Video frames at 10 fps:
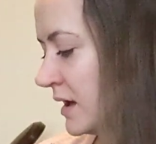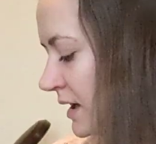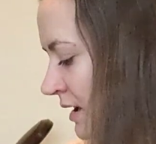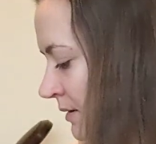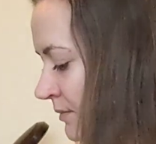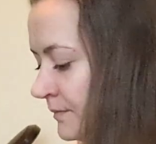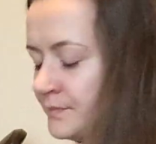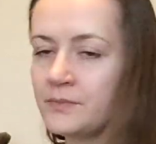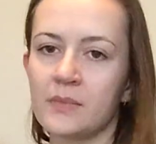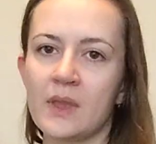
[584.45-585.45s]

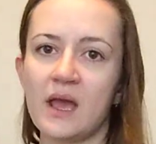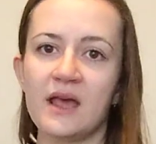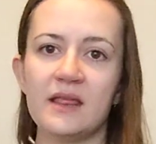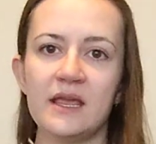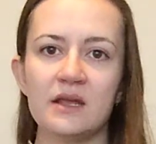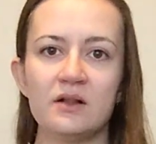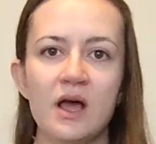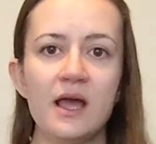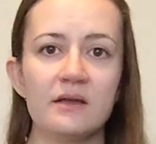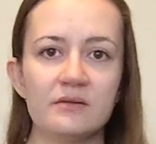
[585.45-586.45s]
I like it a
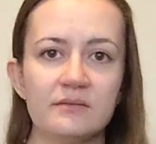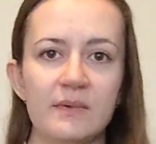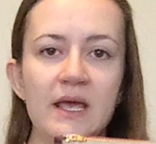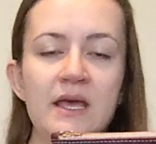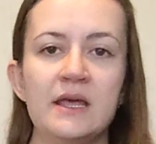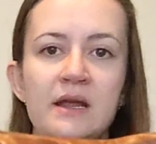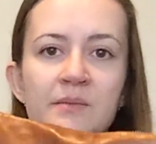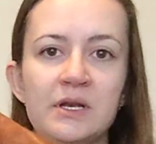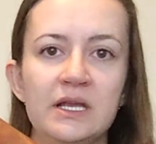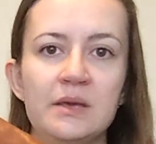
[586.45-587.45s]
lot, and
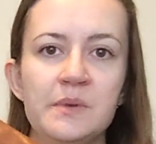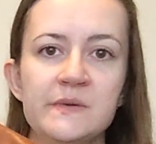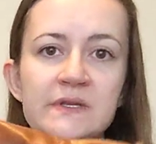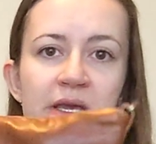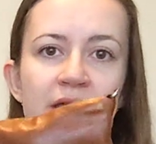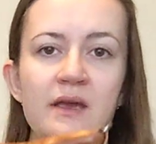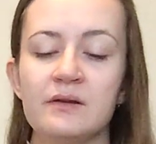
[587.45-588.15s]
I'm going to keep using it.